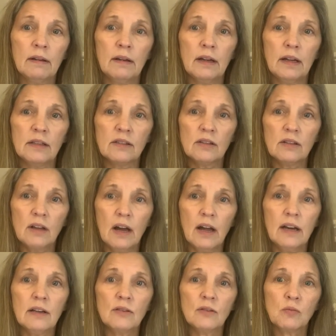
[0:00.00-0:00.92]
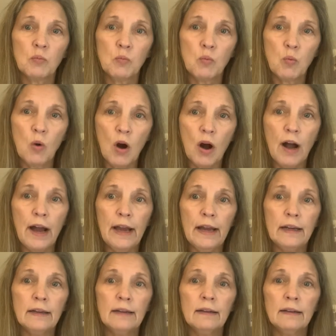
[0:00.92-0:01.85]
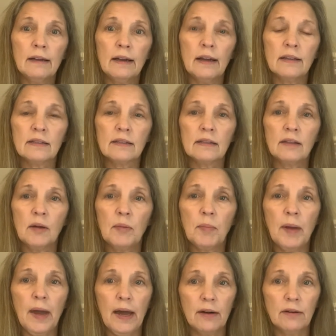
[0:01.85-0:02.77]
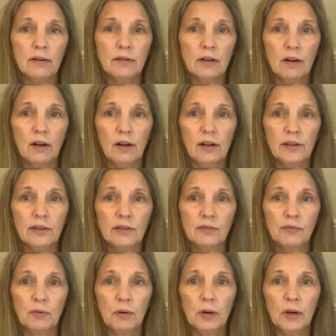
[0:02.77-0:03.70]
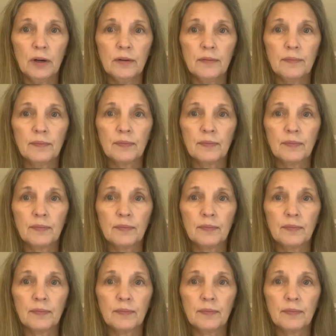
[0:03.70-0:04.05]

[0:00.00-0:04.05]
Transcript: It's not as wide as the pattern calls for.